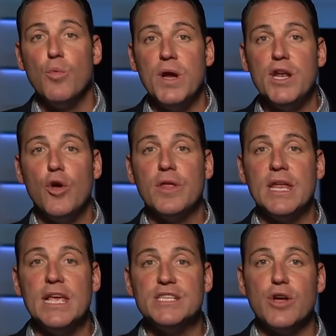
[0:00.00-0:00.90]
We know
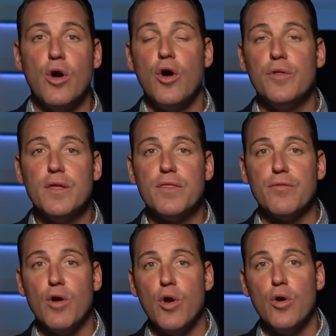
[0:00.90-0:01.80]
that he is on the
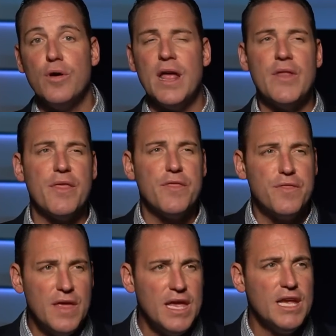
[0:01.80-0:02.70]
throne and that
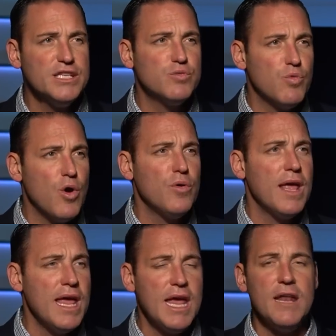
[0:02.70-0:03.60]
things
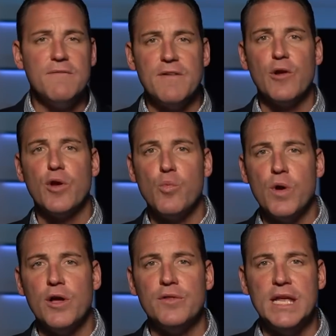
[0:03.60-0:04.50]
won't end very
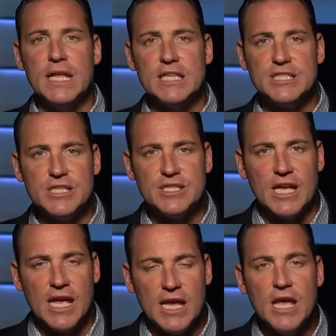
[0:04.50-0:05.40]
well, needless to
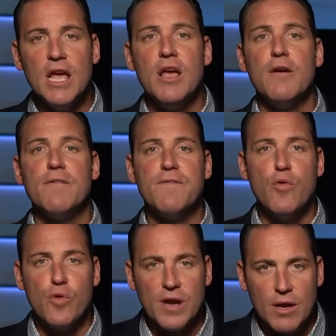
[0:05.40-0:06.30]
say,
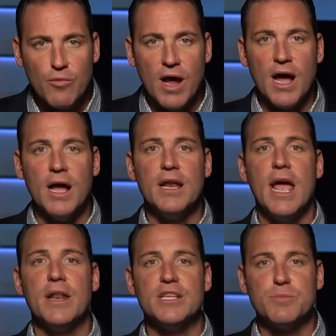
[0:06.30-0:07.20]
for Iran
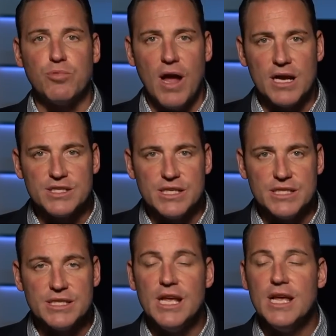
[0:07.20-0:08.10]
and its
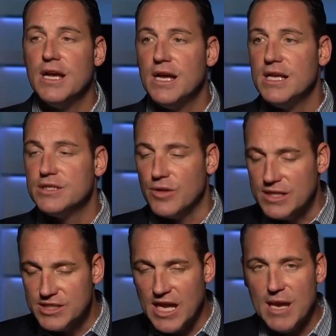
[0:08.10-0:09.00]
proxies. So
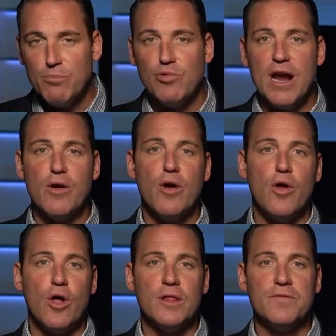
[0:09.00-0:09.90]
let's stay in prayer on
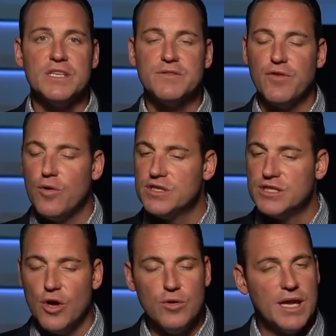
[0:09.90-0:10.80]
all of this, folks.
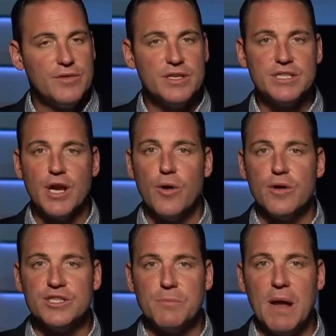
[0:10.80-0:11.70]
Don't get
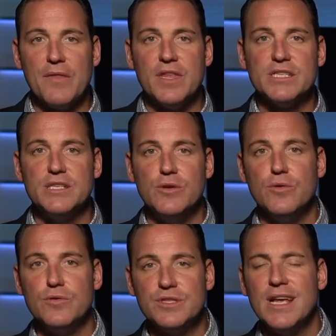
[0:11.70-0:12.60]
discouraged about this
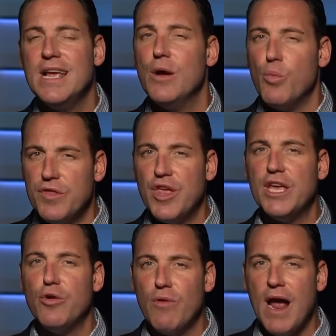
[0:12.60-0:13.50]
news. We
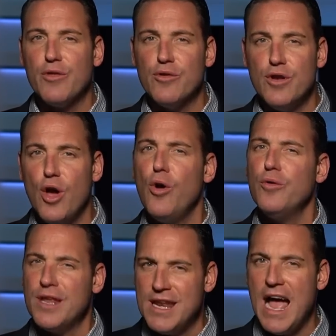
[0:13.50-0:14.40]
think you'd rather know
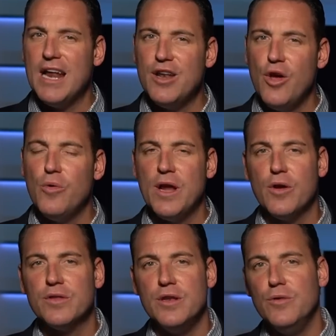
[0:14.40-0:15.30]
than not know
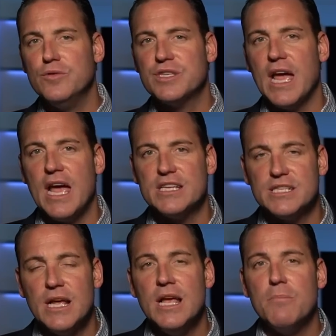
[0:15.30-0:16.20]
here at the
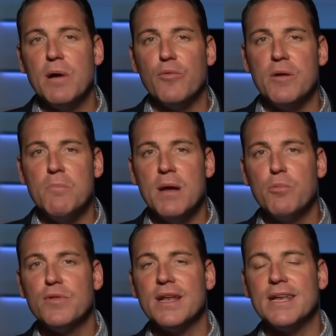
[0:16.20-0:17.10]
Newscast, but
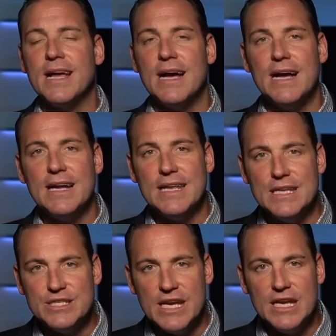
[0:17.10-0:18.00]
remember that God
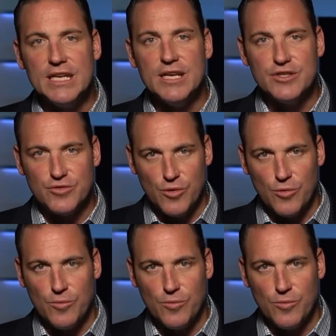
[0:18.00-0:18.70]
is in control.